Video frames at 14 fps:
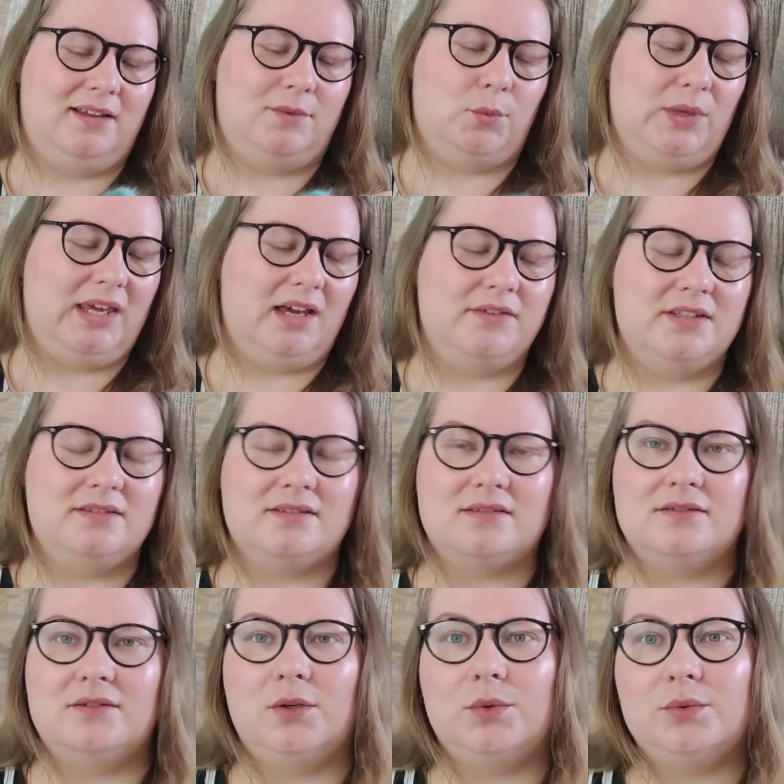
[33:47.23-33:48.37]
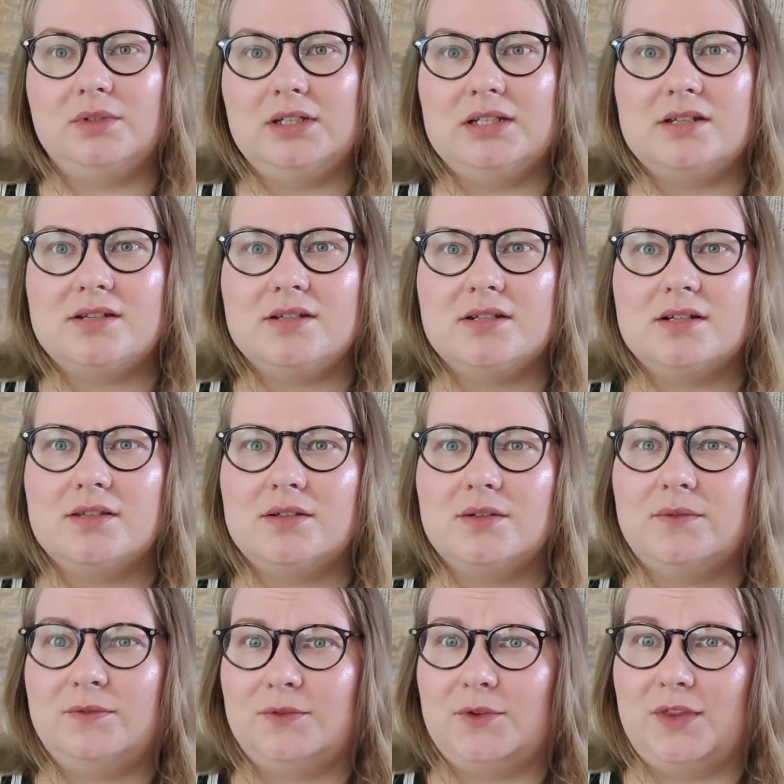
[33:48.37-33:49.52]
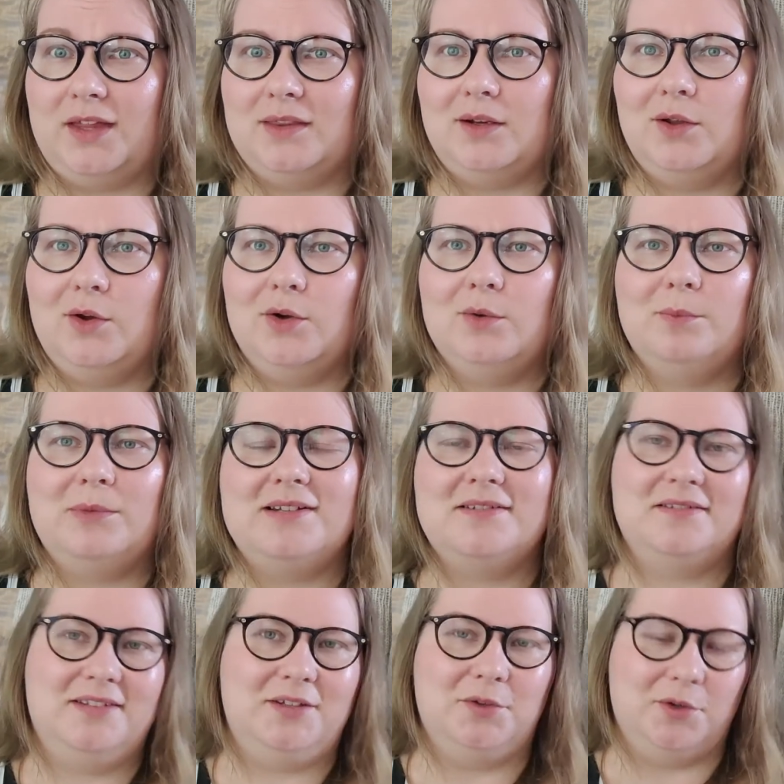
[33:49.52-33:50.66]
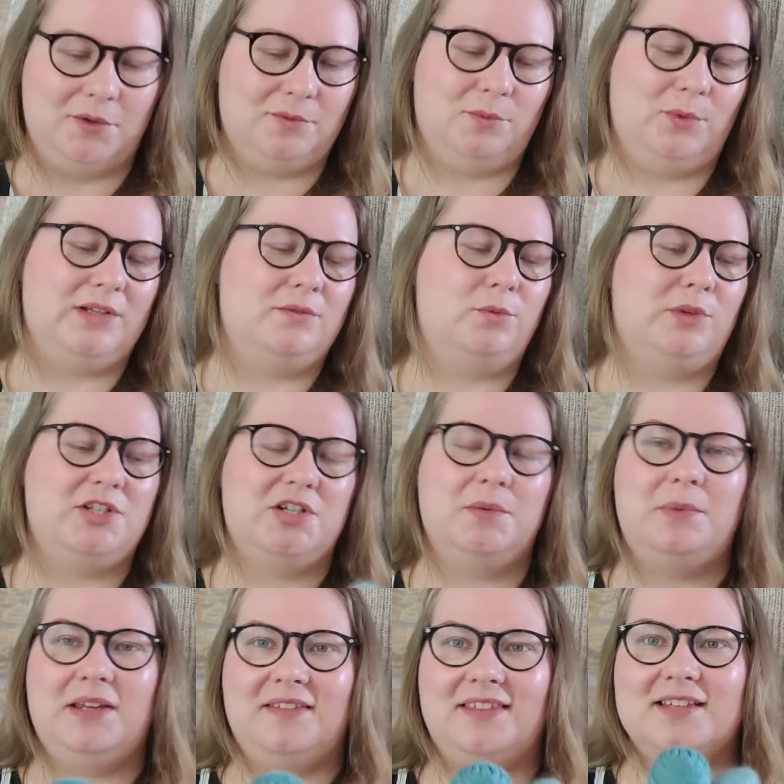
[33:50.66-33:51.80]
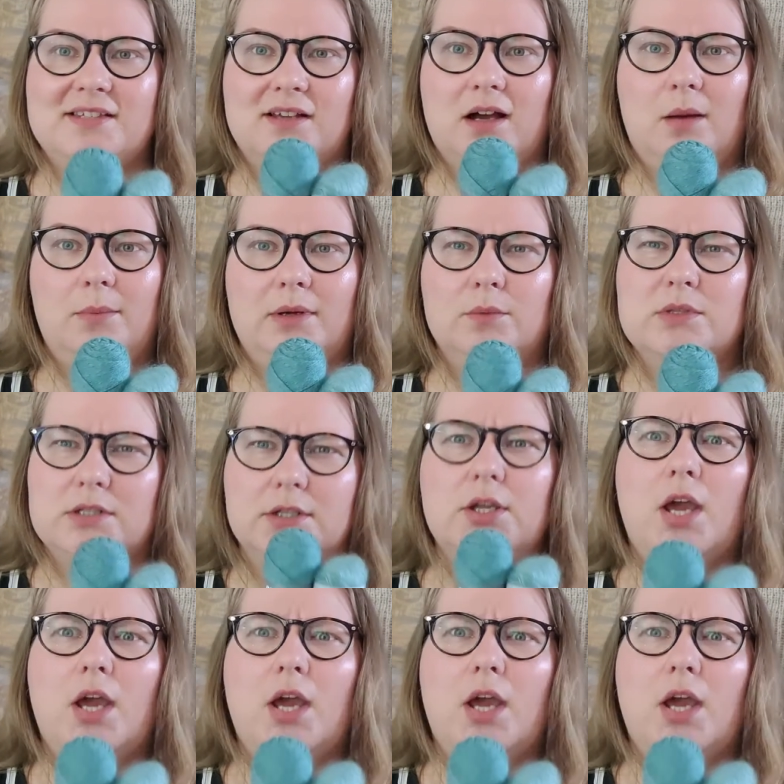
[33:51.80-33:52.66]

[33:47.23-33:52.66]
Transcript: We haven't known each other for that long, but you know, when she picked this up, I was like,